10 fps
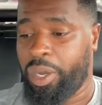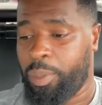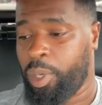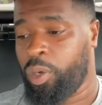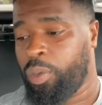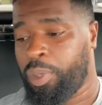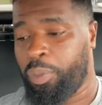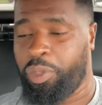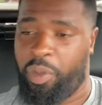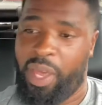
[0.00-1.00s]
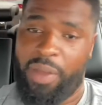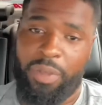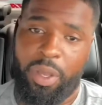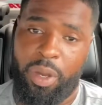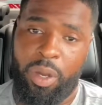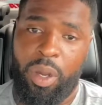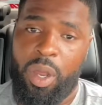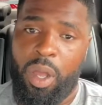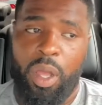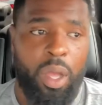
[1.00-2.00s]
mode, but when you have your
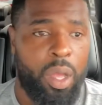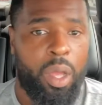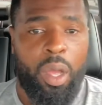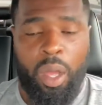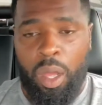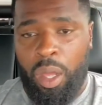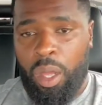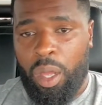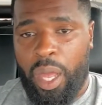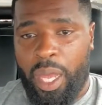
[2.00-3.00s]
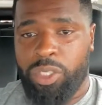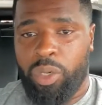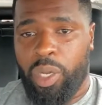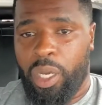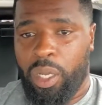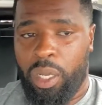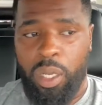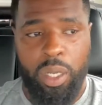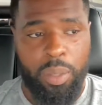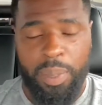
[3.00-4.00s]
Android
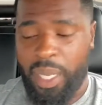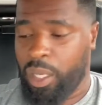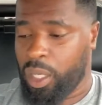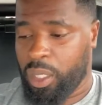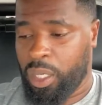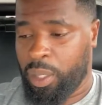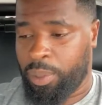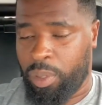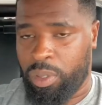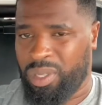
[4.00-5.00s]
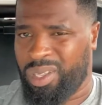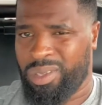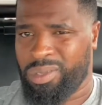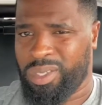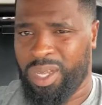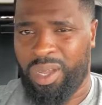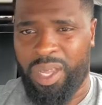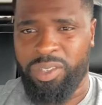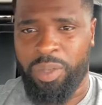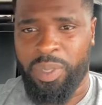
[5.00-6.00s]
Play hooked up, or is it called
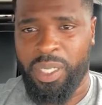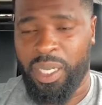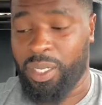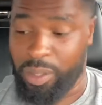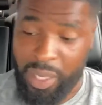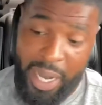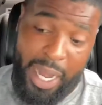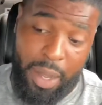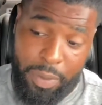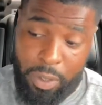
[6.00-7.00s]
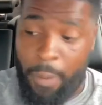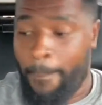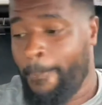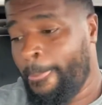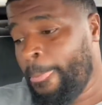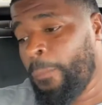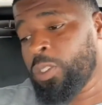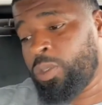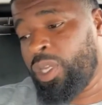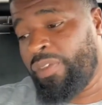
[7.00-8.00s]
Android Play? I don't know, got an iPhone.
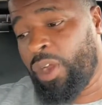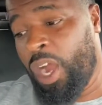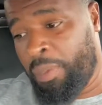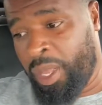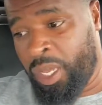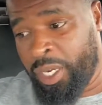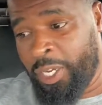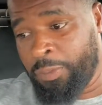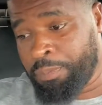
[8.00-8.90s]
So you have the CarPlay hooked up,